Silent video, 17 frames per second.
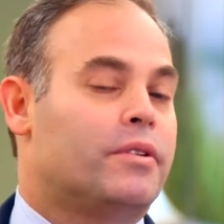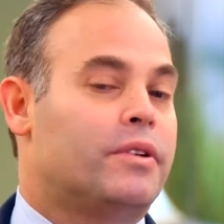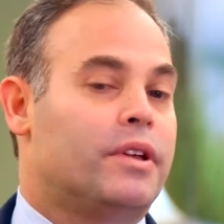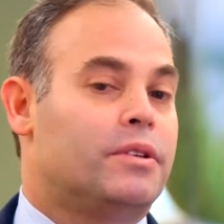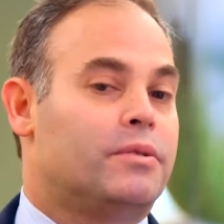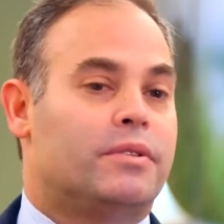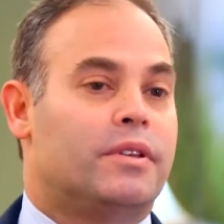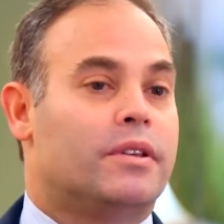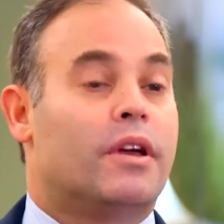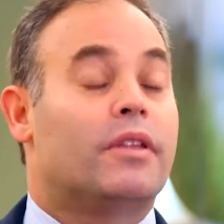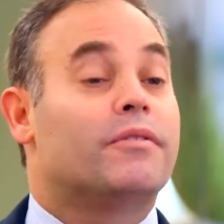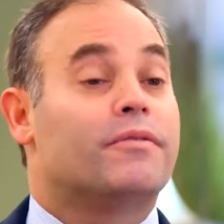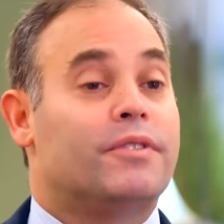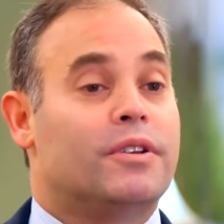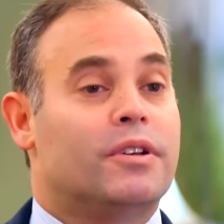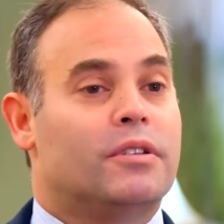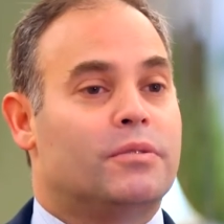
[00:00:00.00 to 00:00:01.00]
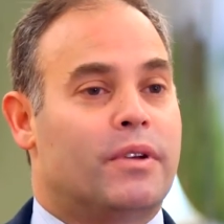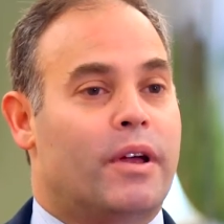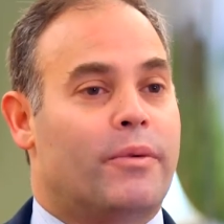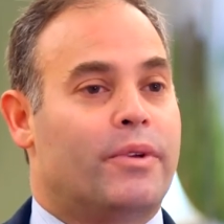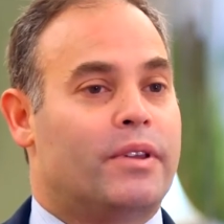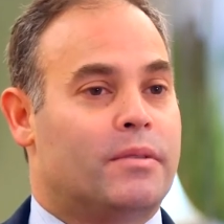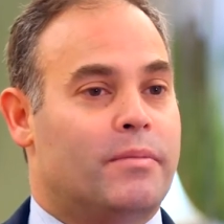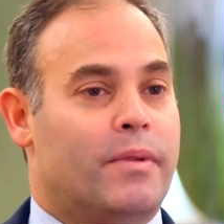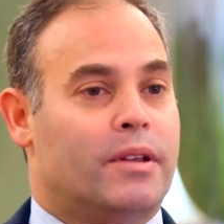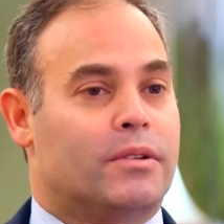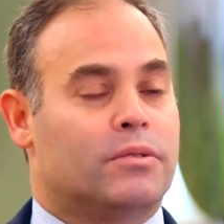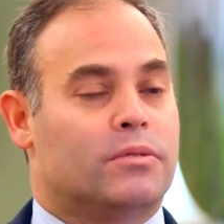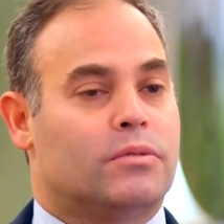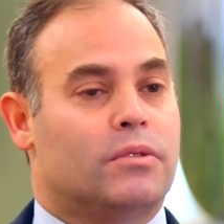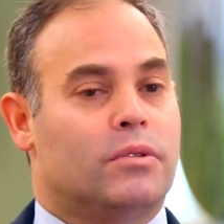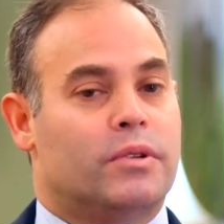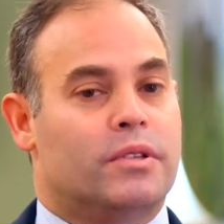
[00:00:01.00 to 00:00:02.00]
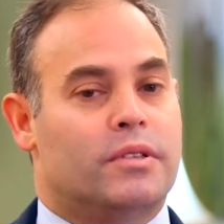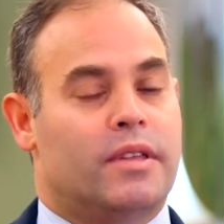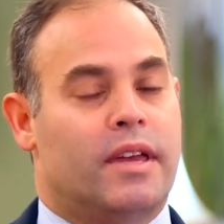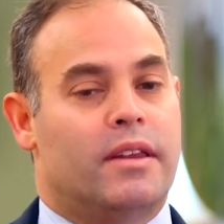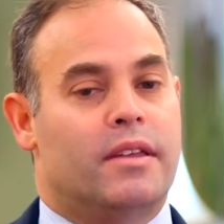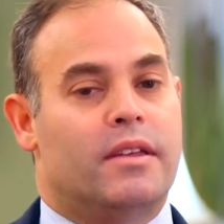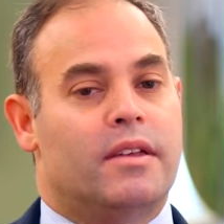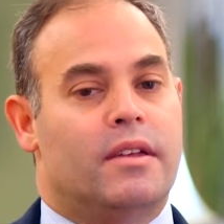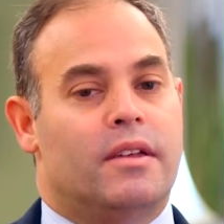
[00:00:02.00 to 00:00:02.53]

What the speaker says: interested in other fields when I went to medical school, is that